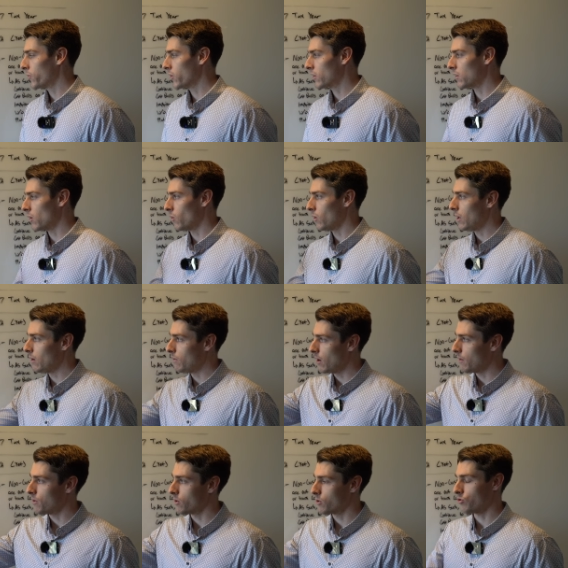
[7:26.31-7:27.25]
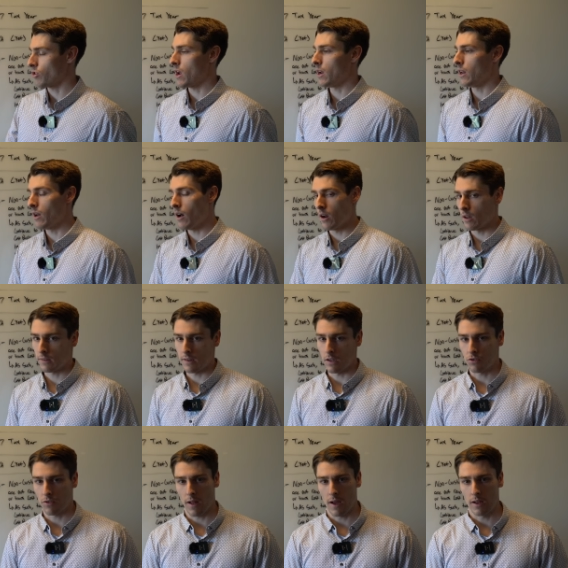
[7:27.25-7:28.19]
So even if you're trading on a
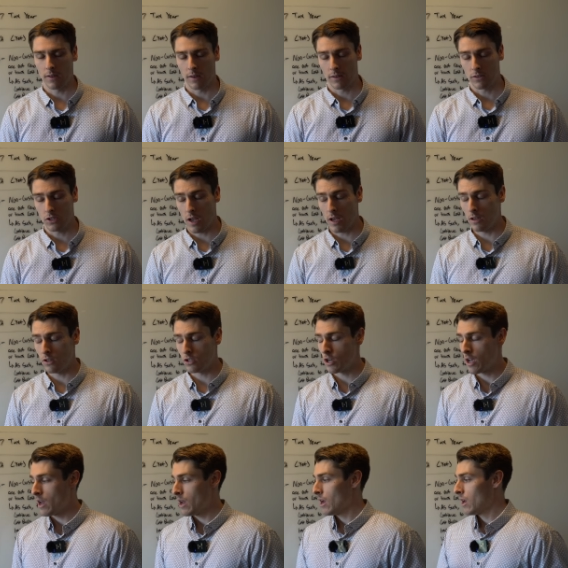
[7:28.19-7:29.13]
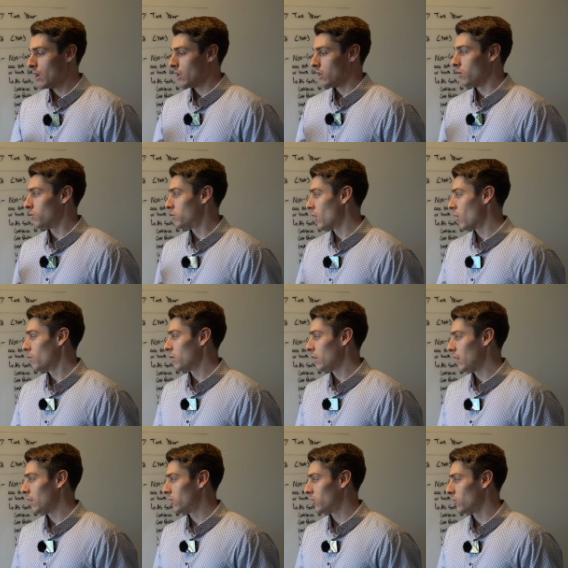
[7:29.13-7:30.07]
centralized exchange, you don't
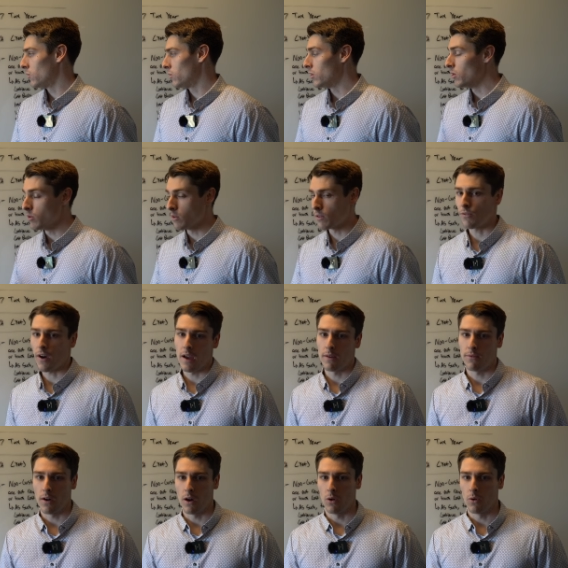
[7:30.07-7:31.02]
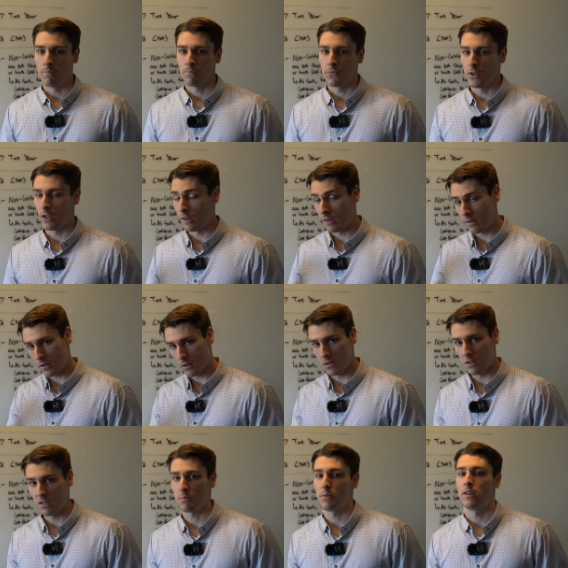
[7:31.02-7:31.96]
need to use FIFO. You can still
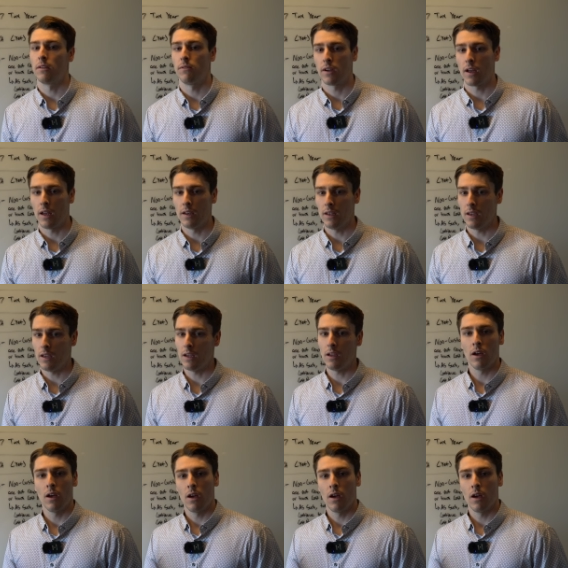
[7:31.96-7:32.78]
use specific ID